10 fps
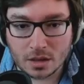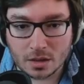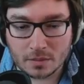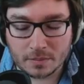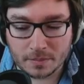
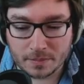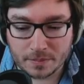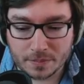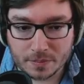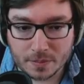The
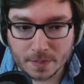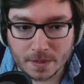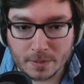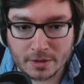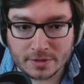
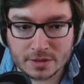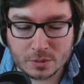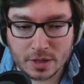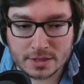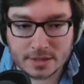main
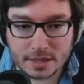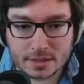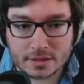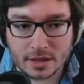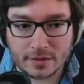reason why I say
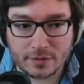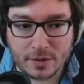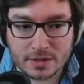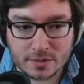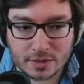is like
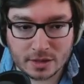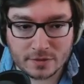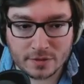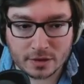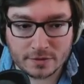find something that
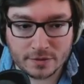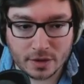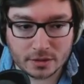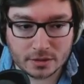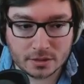you find
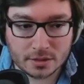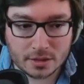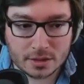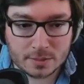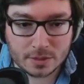fun
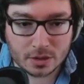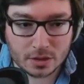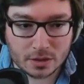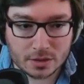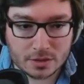is
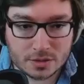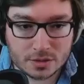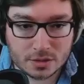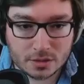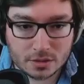because